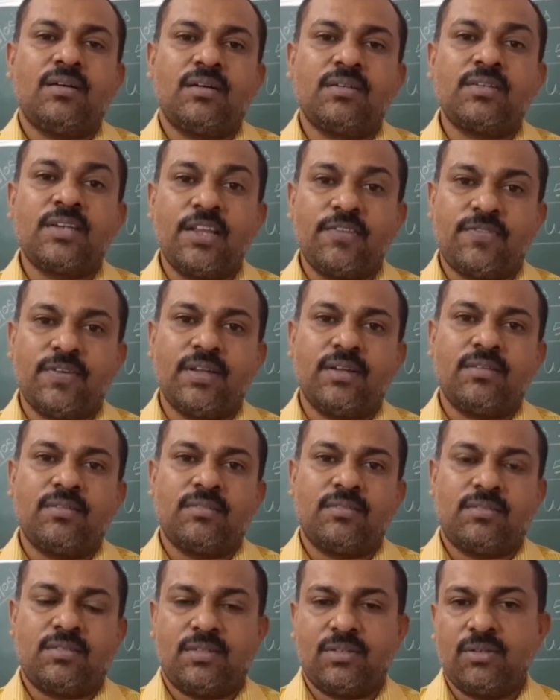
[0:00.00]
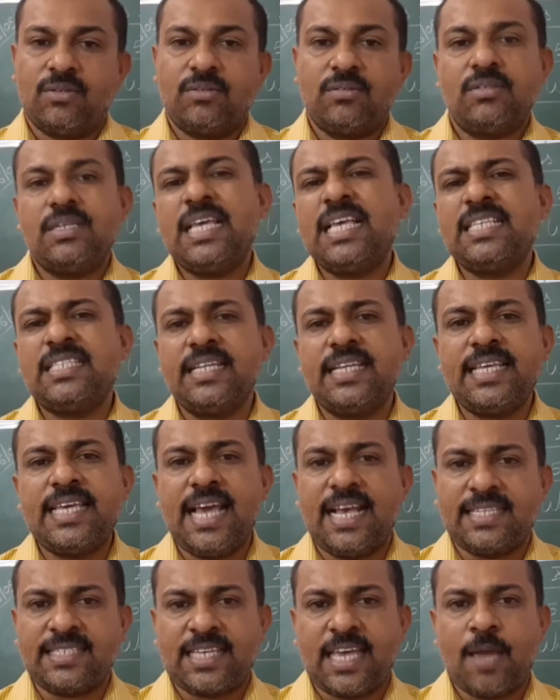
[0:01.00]
Griffin,
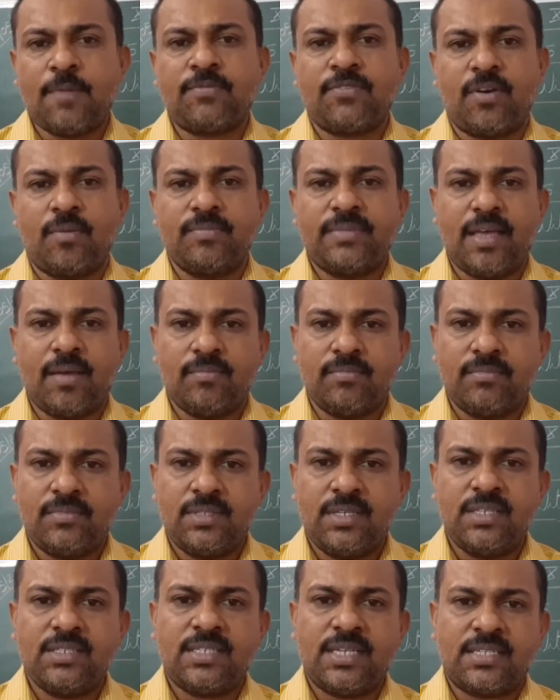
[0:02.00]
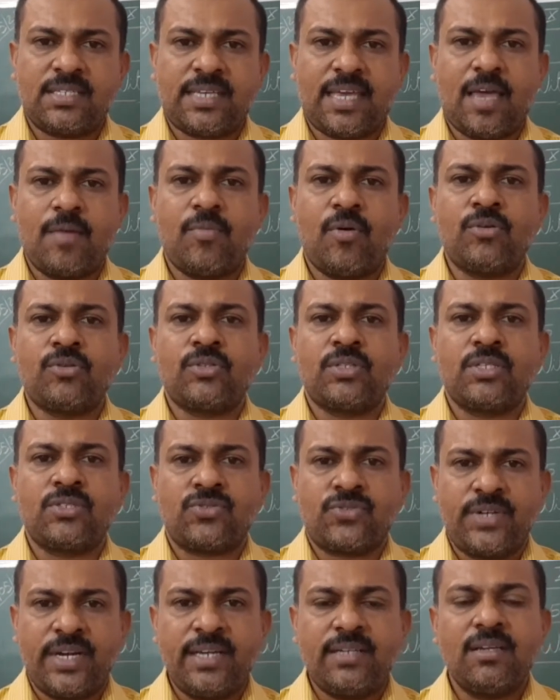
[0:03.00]
easily escaped from them. He just came onto the
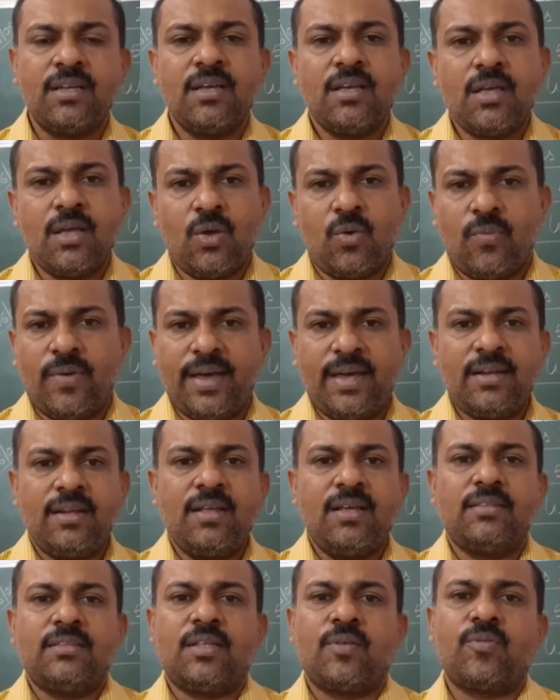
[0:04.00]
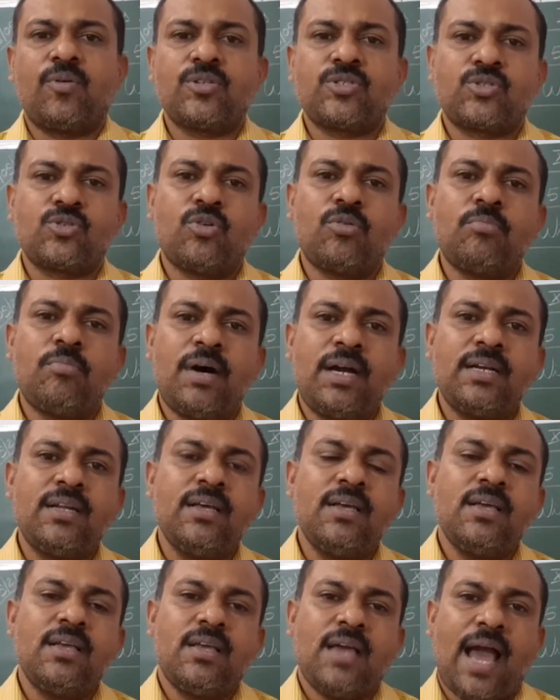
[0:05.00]
street where there was no
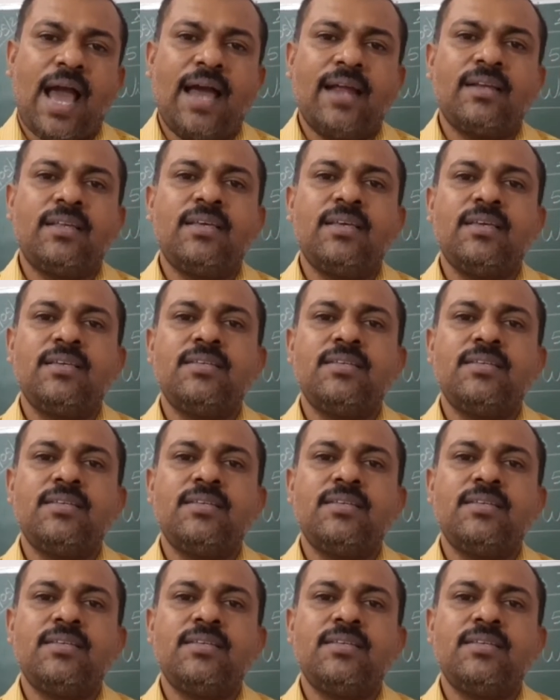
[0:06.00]
mud, and